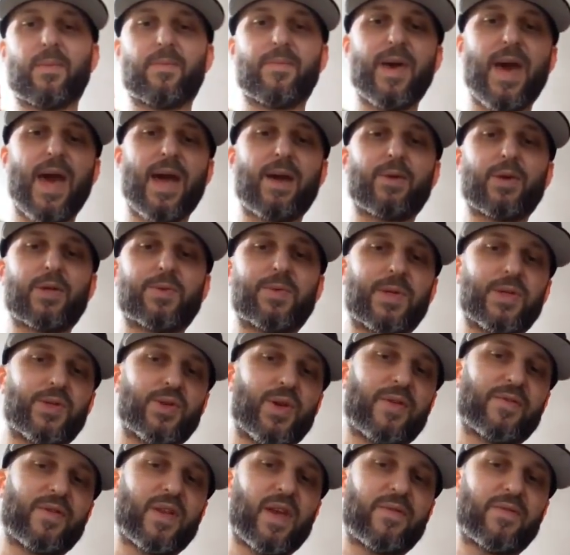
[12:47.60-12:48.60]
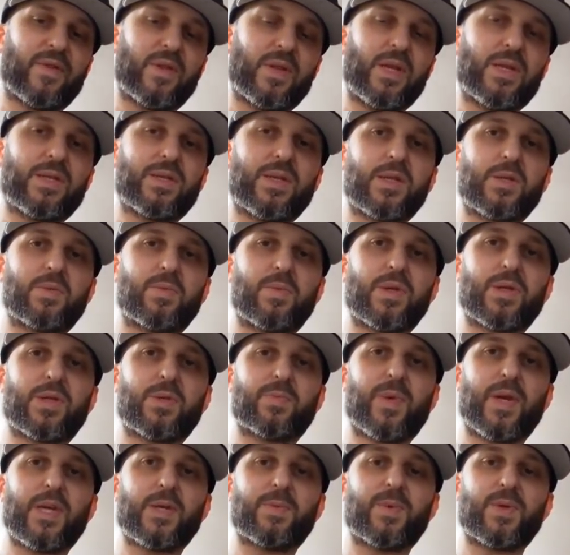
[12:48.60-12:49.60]
back, which means you have to have at least this much
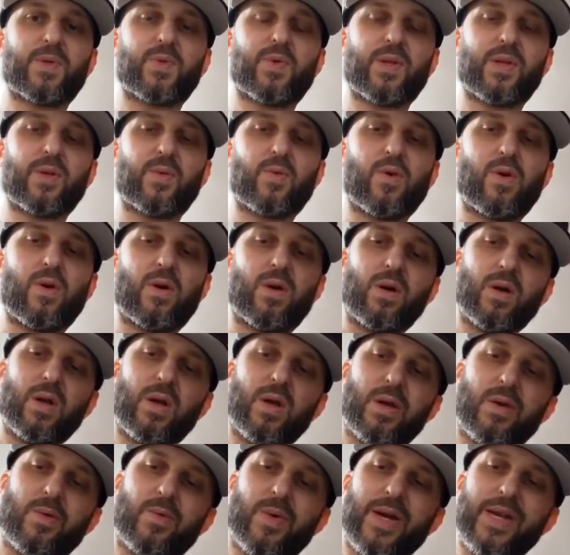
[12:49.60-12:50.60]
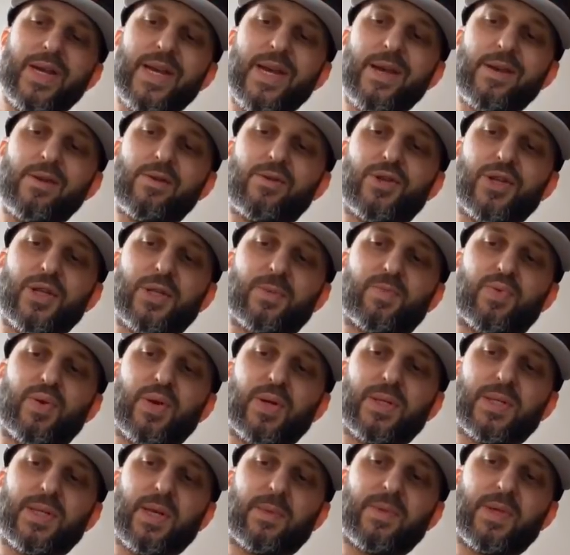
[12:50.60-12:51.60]
space between the wall. Why can't you just
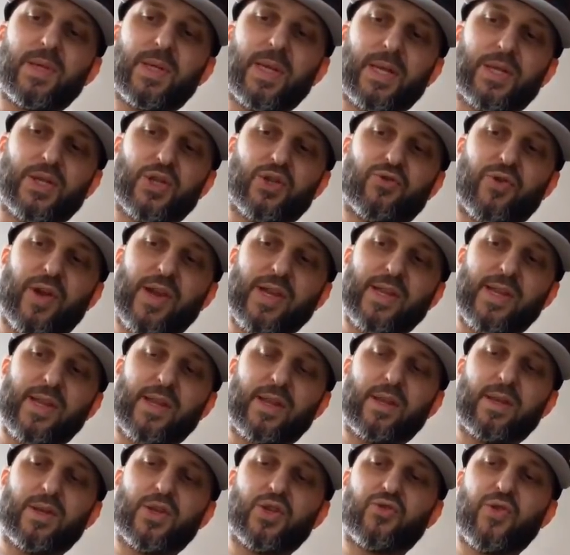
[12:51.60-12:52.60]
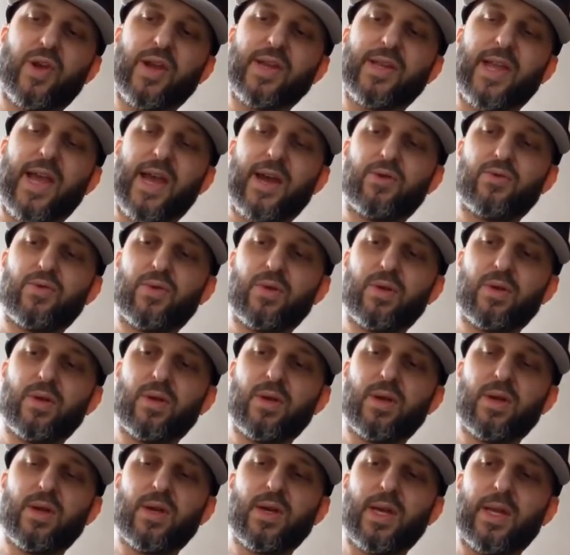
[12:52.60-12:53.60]
put something that's straight down
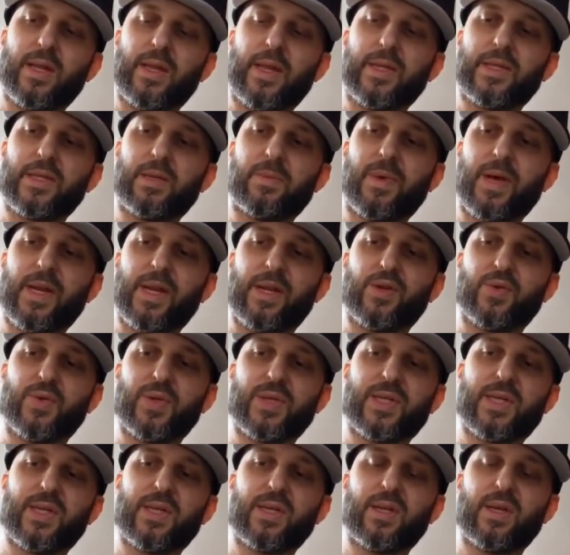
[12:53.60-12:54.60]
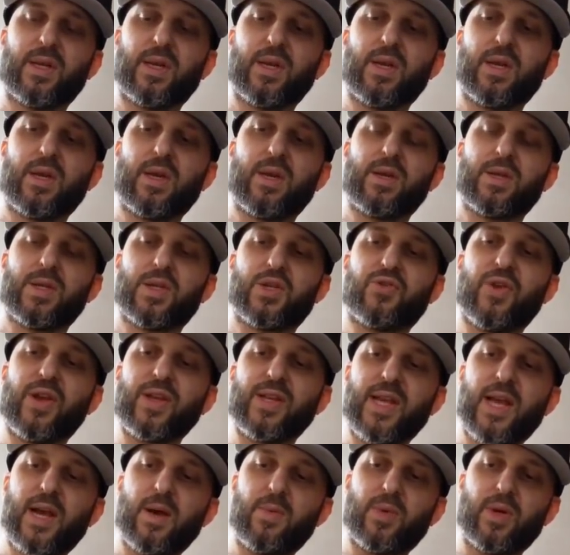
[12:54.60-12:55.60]
and let somebody twist it? Straight
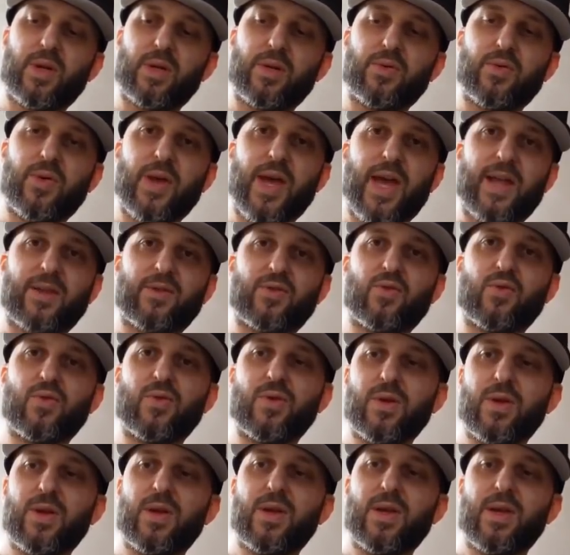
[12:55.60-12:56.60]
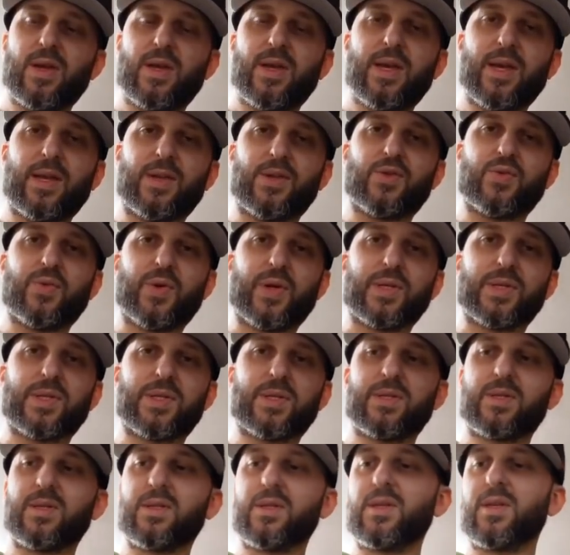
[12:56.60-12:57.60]
down with a little handle and twist.
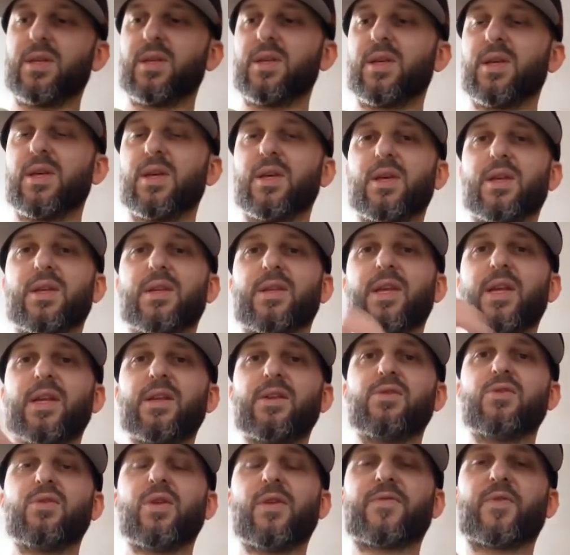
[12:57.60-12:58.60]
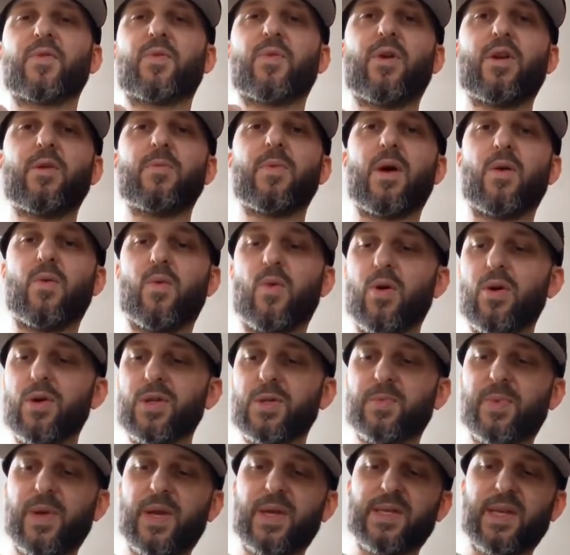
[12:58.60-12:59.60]
Then you don't have to worry about wall
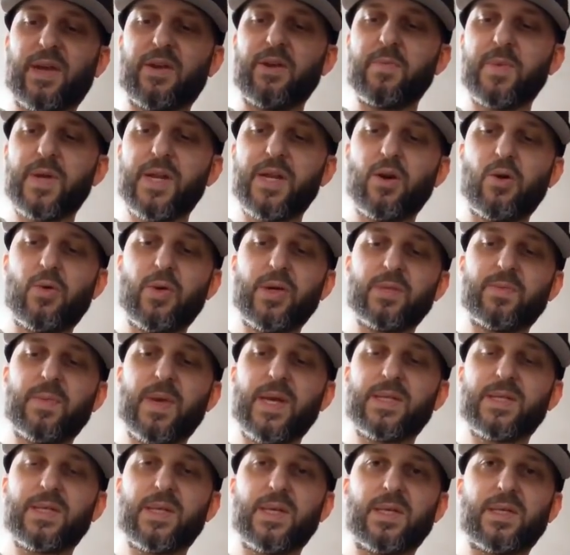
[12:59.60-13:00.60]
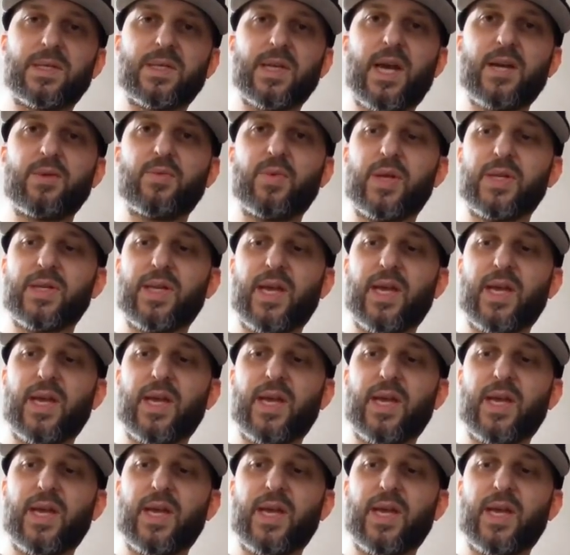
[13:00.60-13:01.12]
space. Everybody always makes these sideways